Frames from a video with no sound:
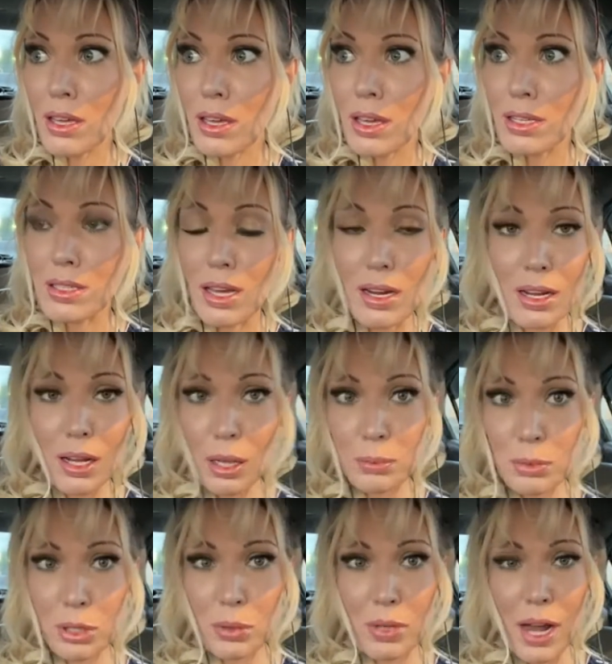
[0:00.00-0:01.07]
is going to come
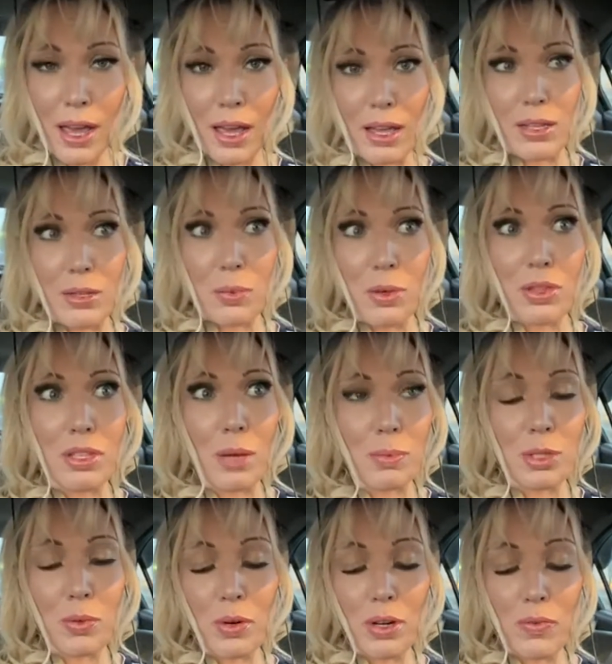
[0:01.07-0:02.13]
to an end with
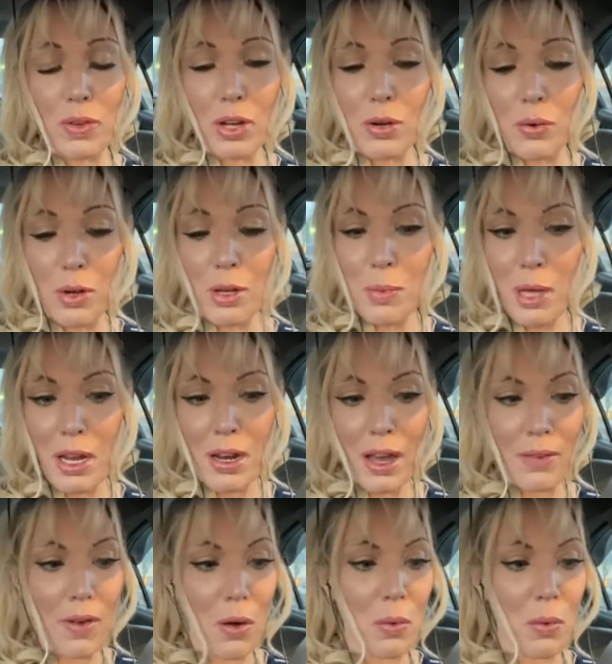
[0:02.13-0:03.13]
some sort of an agreement.